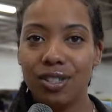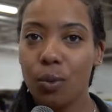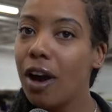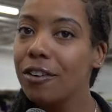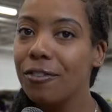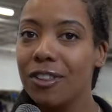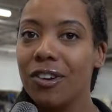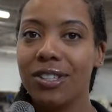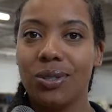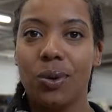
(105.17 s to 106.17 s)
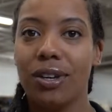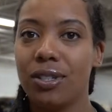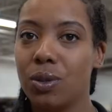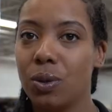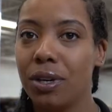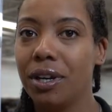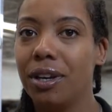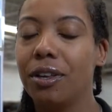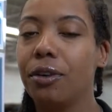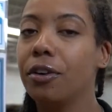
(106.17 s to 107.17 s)
you walk further into our store,
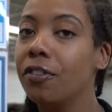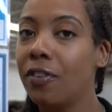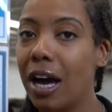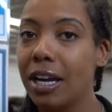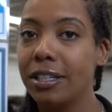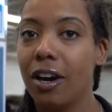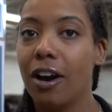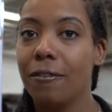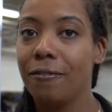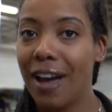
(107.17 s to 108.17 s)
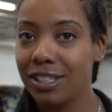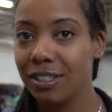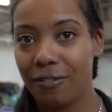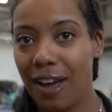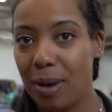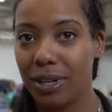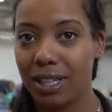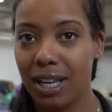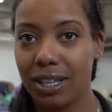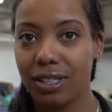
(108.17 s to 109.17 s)
you'll find our fashion fabric
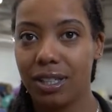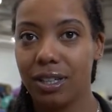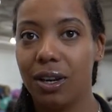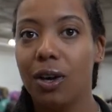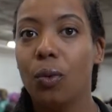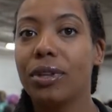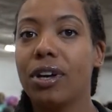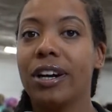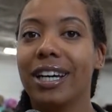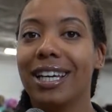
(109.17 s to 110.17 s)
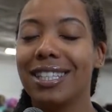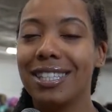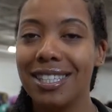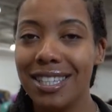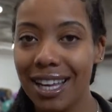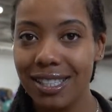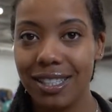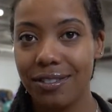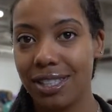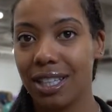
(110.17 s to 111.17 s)
section with our
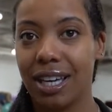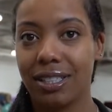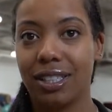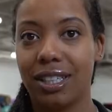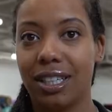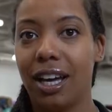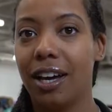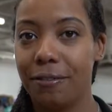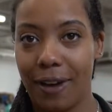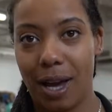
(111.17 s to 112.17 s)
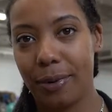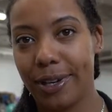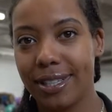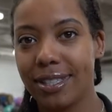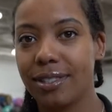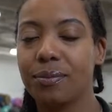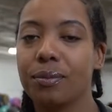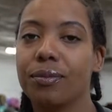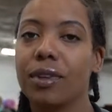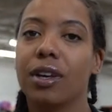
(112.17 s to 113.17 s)
extensive selection of fabrics.
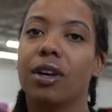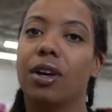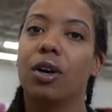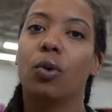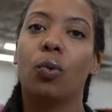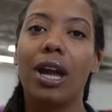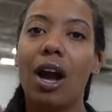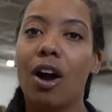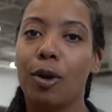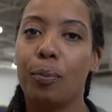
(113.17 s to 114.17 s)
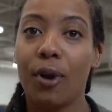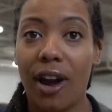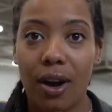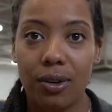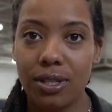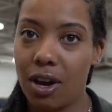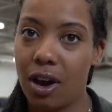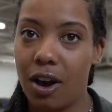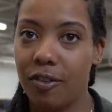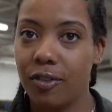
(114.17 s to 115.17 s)
We are proud to
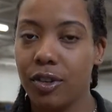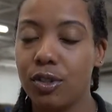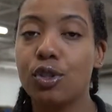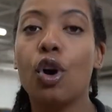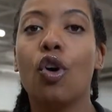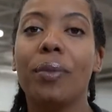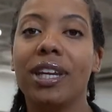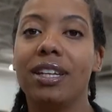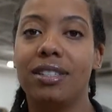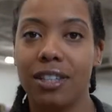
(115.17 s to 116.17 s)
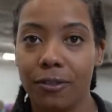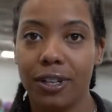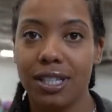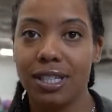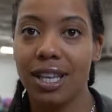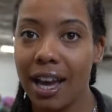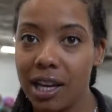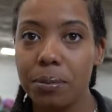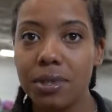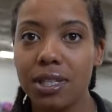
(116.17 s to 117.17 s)
offer so many different
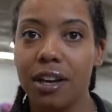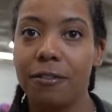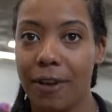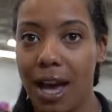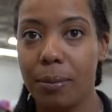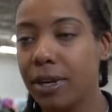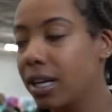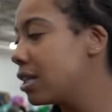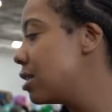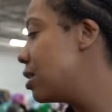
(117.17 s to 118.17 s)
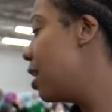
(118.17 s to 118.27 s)
types of fabrics,